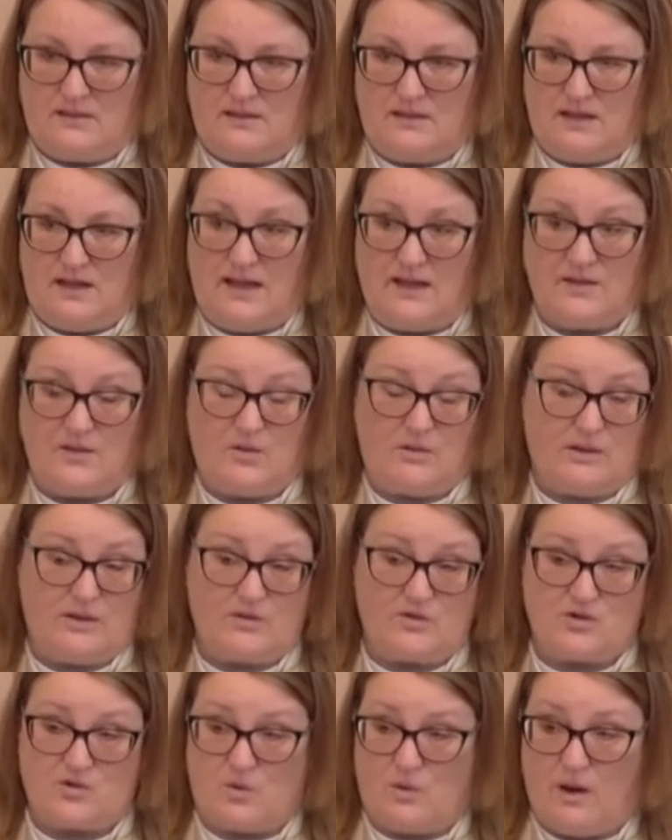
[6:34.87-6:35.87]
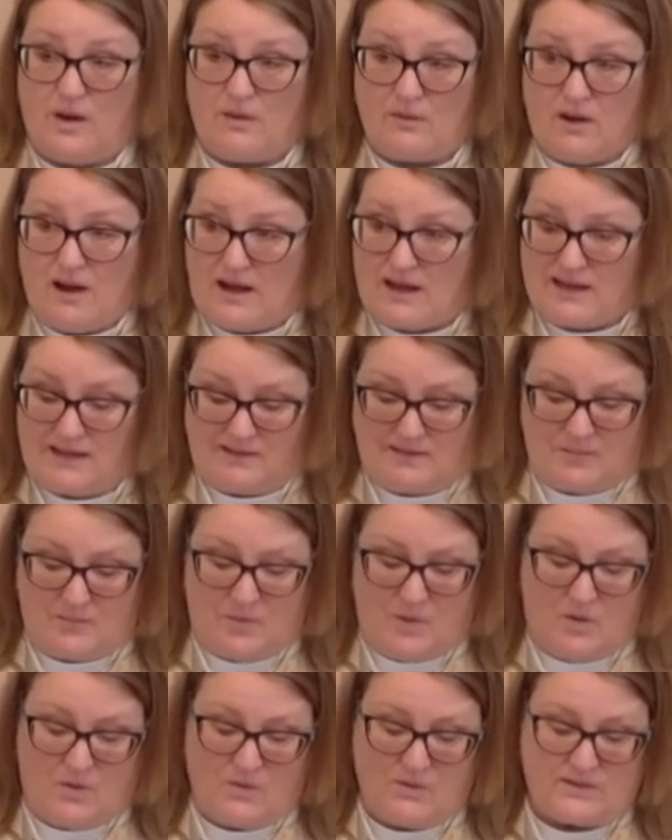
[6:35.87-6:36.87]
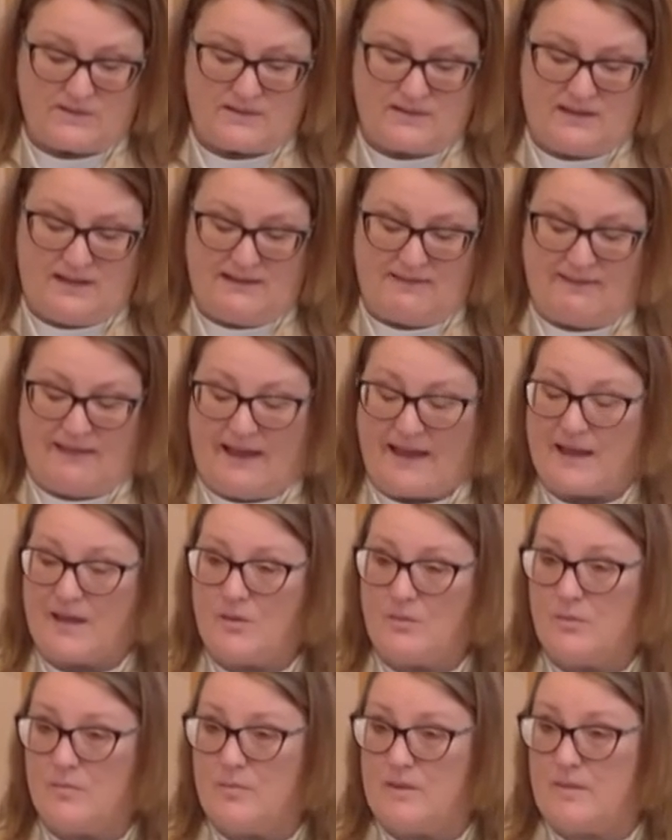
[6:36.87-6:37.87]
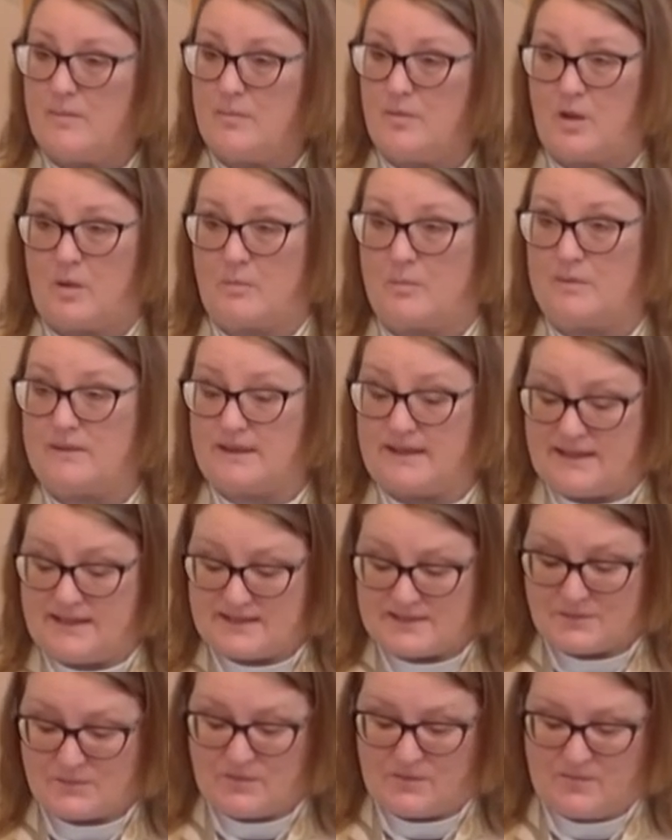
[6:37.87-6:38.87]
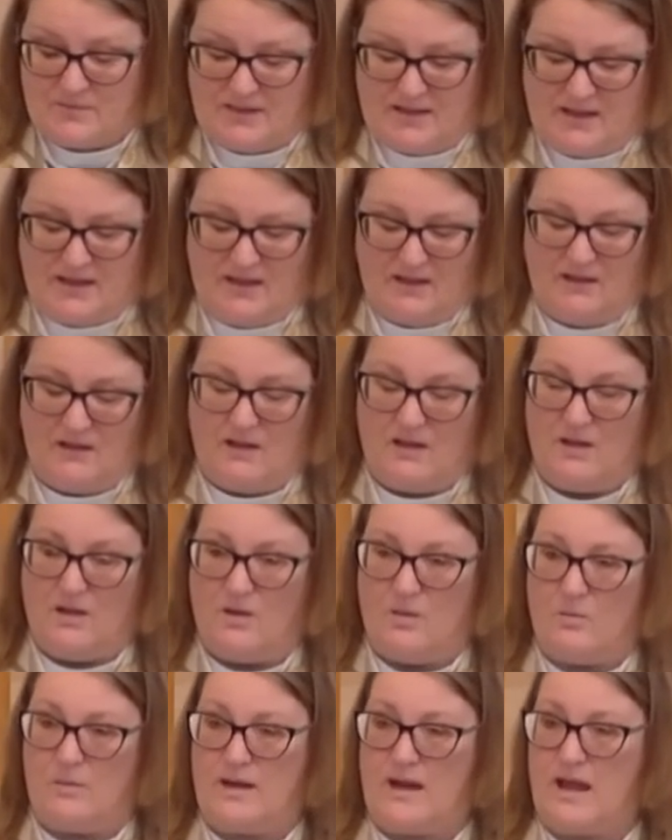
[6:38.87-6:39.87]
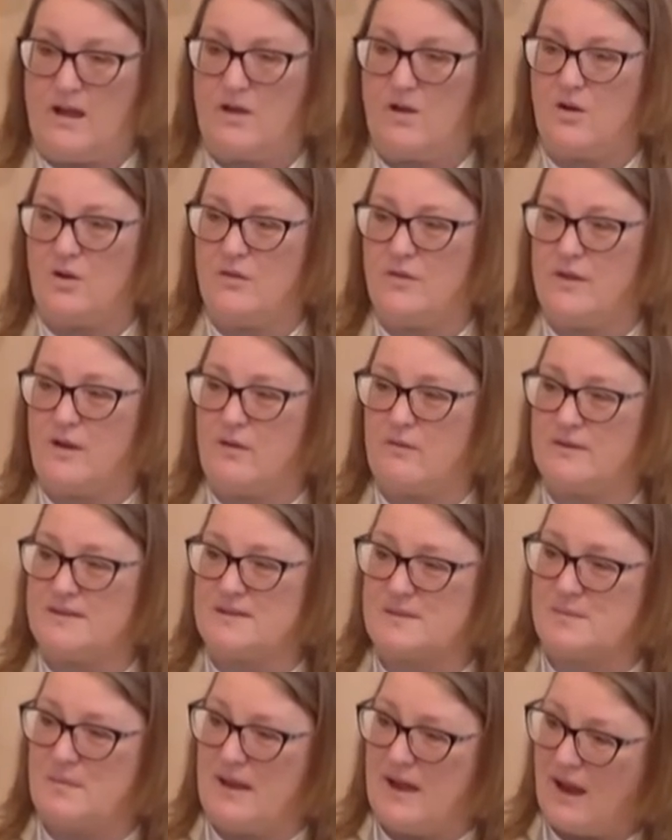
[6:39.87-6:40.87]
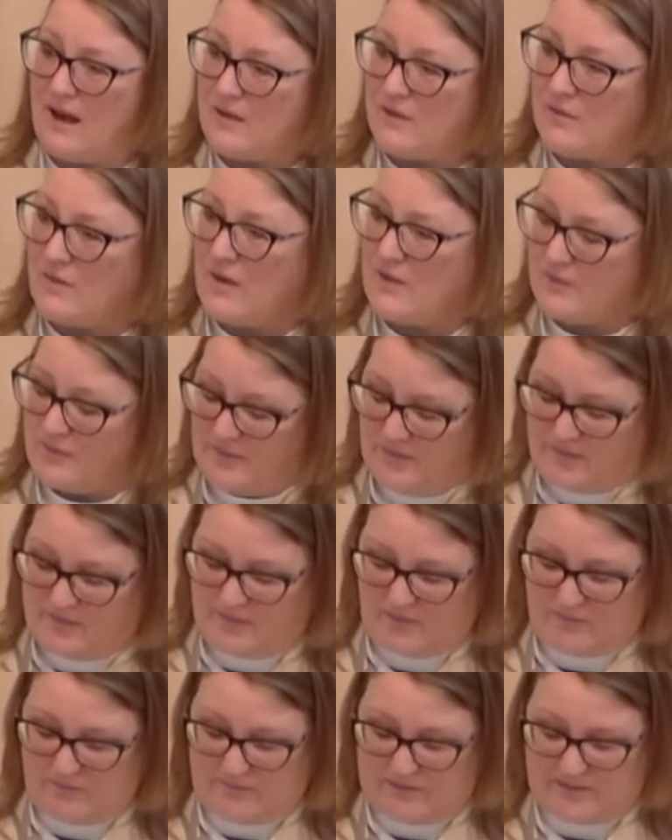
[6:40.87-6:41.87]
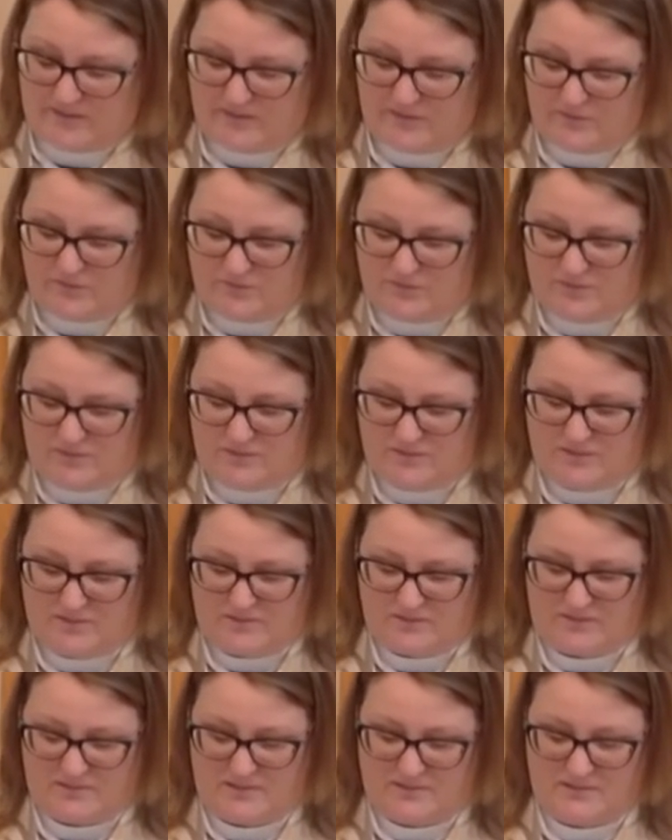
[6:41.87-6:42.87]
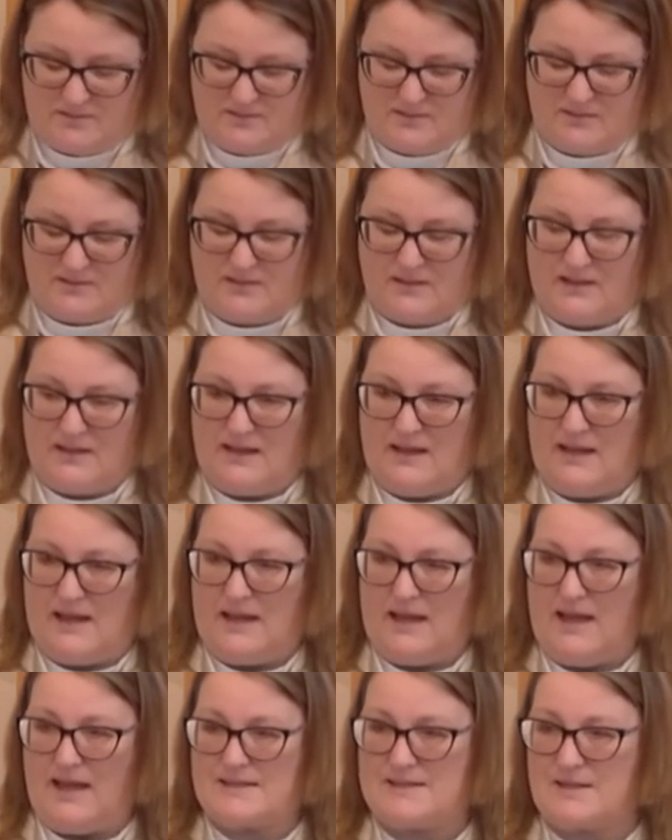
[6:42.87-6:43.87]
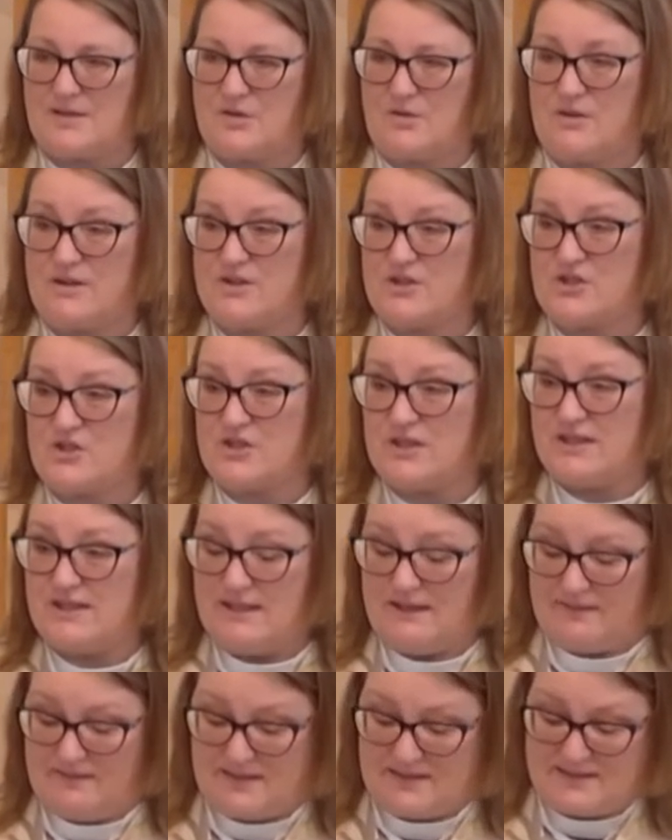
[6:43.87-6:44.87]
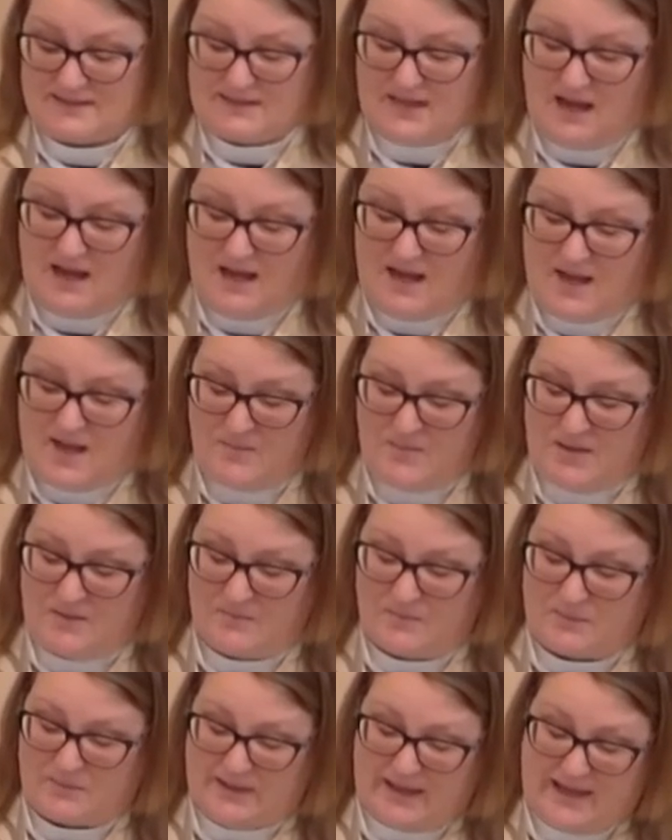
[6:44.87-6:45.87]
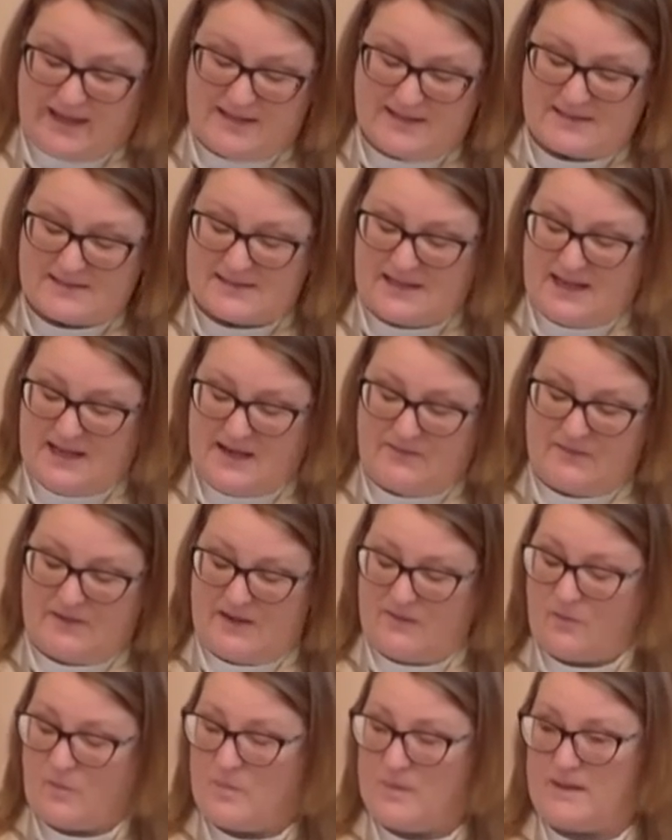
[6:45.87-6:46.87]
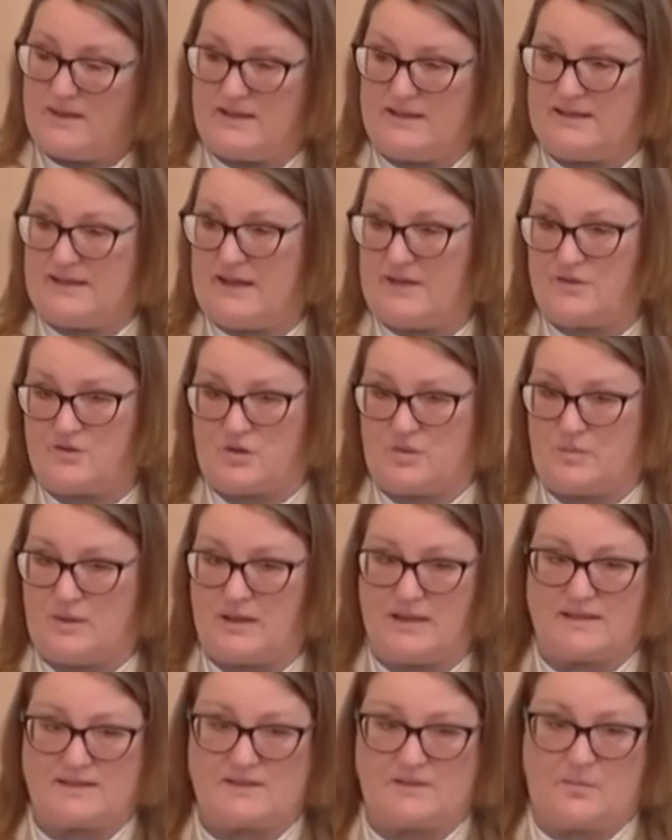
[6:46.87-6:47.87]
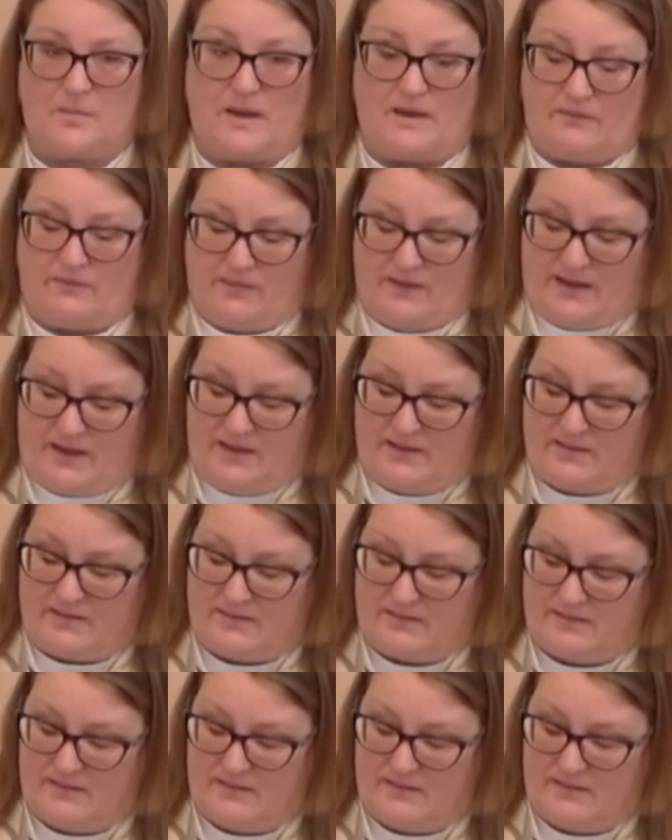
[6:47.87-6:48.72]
I don't enjoy rocking the boat. I like it when people are pleased with me, when I earn their respect rather than their ridicule. As a Christian in this time and place, I have never been in danger because of my faith.